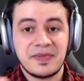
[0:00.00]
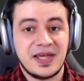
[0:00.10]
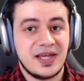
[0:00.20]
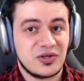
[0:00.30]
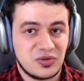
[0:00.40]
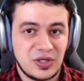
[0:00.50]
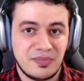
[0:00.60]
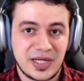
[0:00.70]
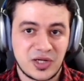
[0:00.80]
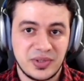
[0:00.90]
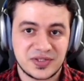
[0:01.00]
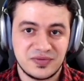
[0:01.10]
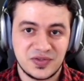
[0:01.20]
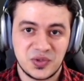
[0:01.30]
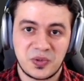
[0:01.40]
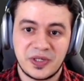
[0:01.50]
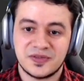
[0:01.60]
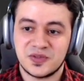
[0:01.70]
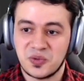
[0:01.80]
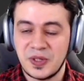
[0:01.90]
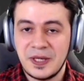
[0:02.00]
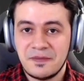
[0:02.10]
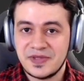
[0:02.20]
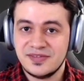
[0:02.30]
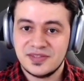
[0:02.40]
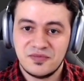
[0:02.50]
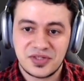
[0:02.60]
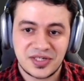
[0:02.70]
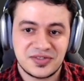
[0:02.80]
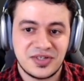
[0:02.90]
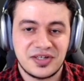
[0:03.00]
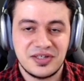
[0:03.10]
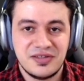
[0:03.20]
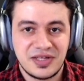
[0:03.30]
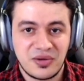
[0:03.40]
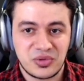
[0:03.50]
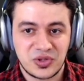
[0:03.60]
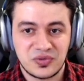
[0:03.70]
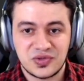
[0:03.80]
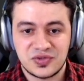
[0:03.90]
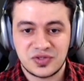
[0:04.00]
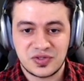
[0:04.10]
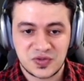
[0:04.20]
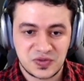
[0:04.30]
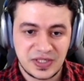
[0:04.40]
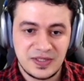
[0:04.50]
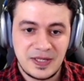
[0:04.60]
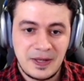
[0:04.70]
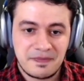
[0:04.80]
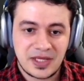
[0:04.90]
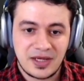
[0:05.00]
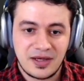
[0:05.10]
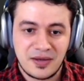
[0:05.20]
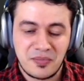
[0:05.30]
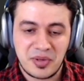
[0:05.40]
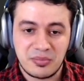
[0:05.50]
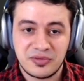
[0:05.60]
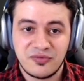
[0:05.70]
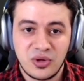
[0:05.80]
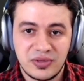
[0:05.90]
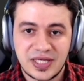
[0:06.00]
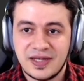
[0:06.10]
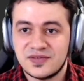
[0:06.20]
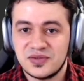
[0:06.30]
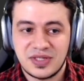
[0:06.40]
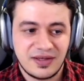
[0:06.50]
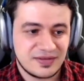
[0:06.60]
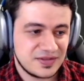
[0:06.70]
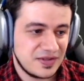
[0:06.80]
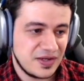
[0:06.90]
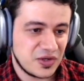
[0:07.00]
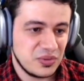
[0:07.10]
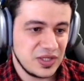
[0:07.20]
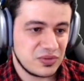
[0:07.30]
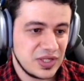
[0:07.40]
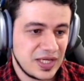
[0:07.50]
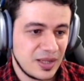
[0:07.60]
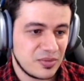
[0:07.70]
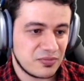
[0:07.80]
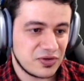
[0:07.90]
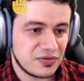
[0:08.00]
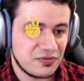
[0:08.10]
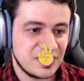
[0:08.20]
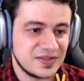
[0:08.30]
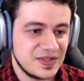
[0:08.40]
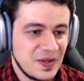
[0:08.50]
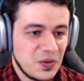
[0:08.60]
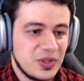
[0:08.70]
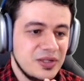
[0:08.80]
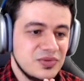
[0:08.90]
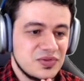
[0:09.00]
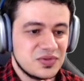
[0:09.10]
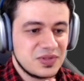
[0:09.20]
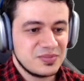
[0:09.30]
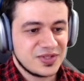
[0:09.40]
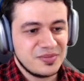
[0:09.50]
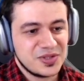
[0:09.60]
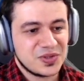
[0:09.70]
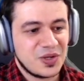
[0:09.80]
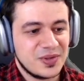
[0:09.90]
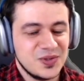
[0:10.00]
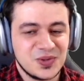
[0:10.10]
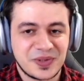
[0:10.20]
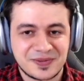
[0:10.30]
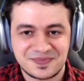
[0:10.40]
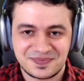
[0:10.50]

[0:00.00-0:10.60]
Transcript: and macOS Ventura. So that's something exciting that we're going to start today. But before we get to that, a quick recap of different things. Welcome to the stream, Samigun. How are you doing?